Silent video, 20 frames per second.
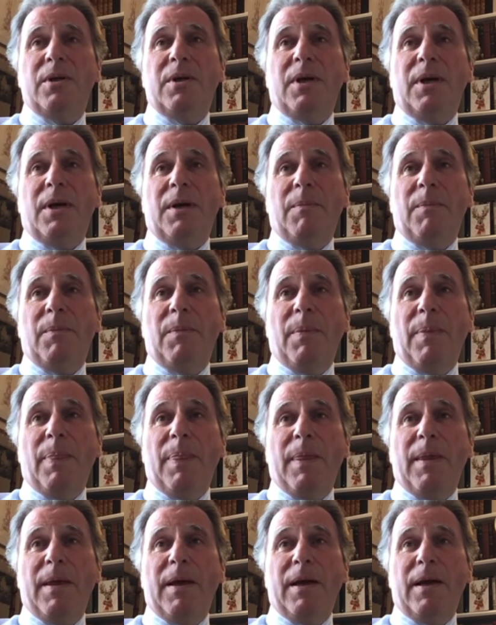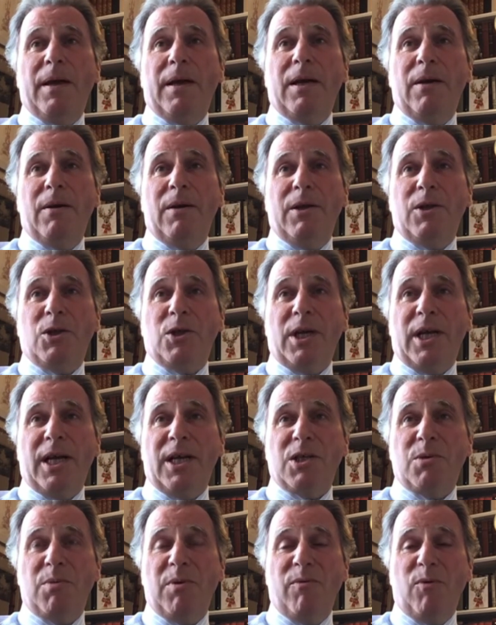a coalition
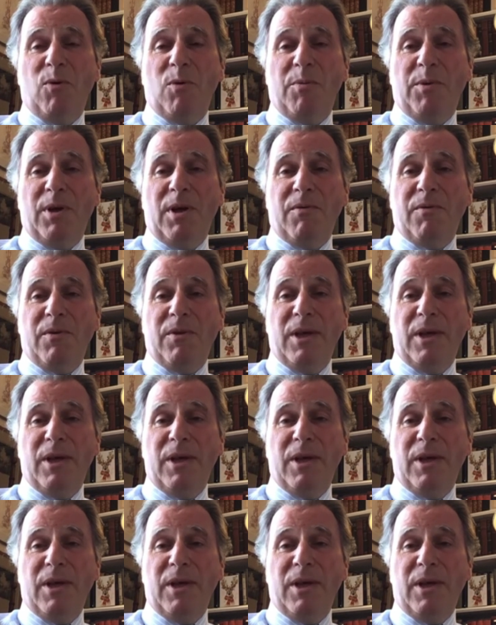has to be formed after